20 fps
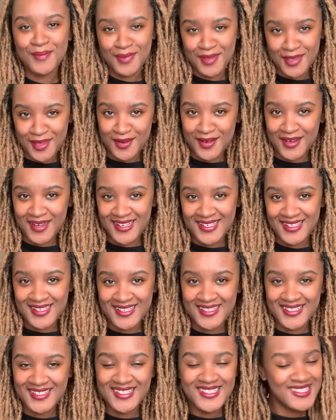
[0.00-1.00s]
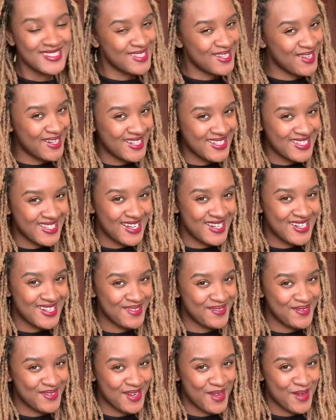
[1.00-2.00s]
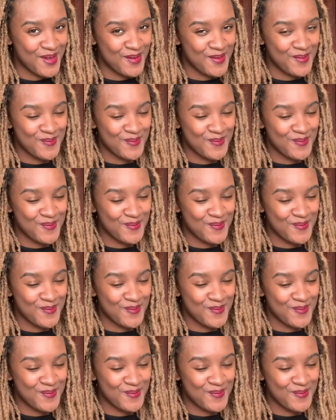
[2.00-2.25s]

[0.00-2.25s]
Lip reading: period. So let's get into the video.